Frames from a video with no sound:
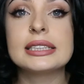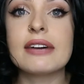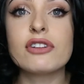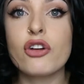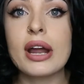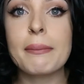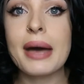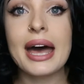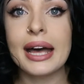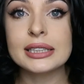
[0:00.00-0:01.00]
seven or eight
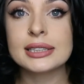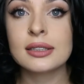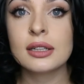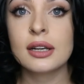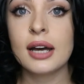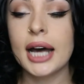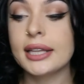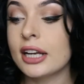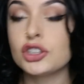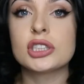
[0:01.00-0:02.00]
pairs,
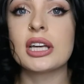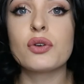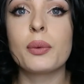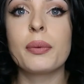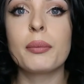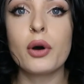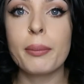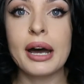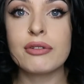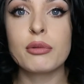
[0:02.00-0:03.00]
and then I just gave up and bought a
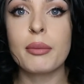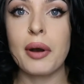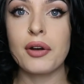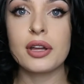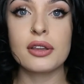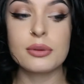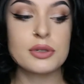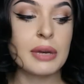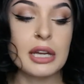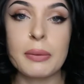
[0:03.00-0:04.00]
pair from America that
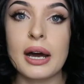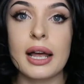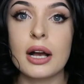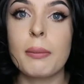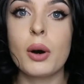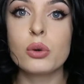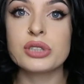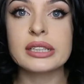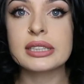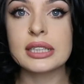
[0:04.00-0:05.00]
was made by like a pole
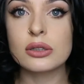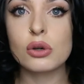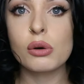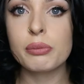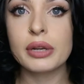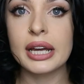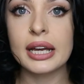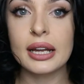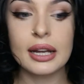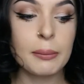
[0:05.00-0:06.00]
dancing
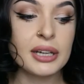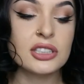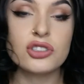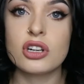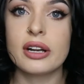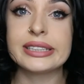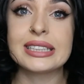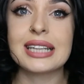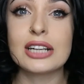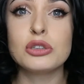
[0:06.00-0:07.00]
company, and I messaged her and I
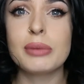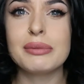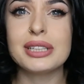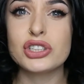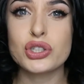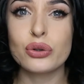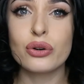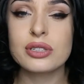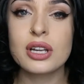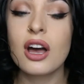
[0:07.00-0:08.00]
said, can you make these
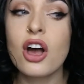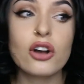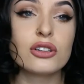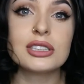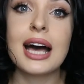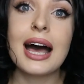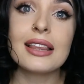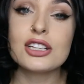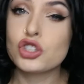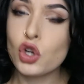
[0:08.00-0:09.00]
shorts? Because
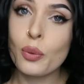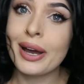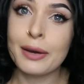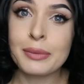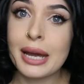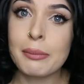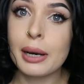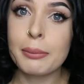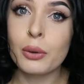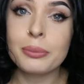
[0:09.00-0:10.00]
there's no way I'm getting
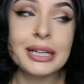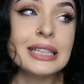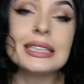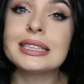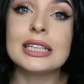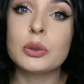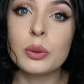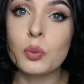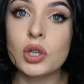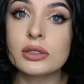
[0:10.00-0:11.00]
my bum in the
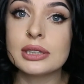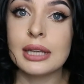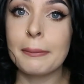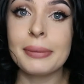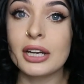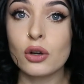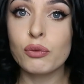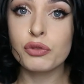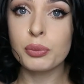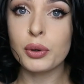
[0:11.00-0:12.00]
sequin ones and being
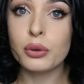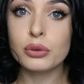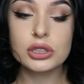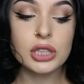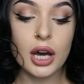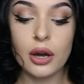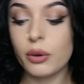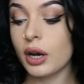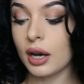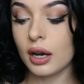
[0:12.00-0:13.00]
comfortable. So